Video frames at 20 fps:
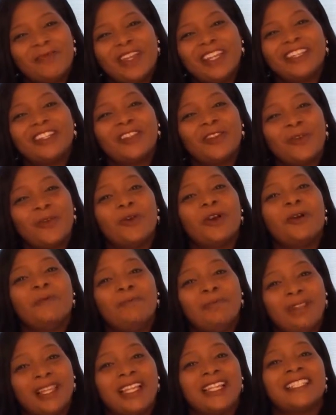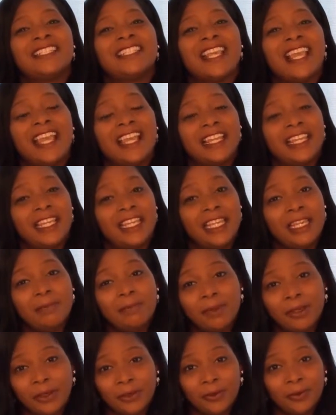May the Lord bless and
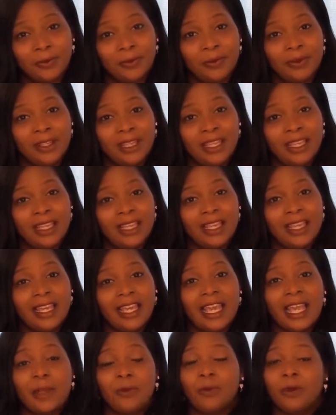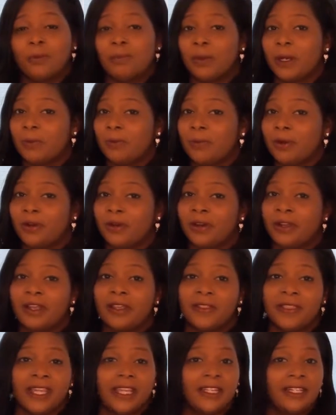keep you. And remember
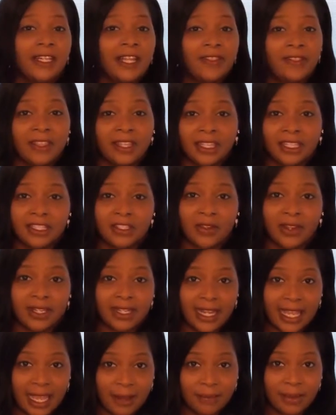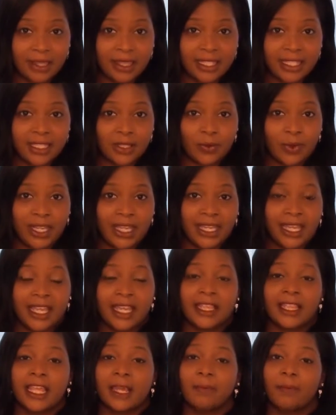that nothing is going to happen this week
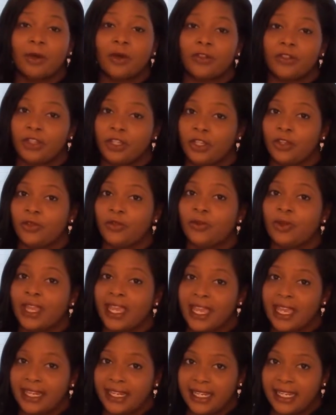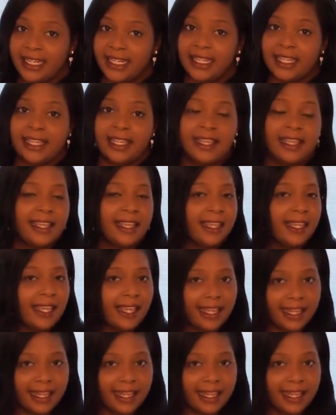that both you and He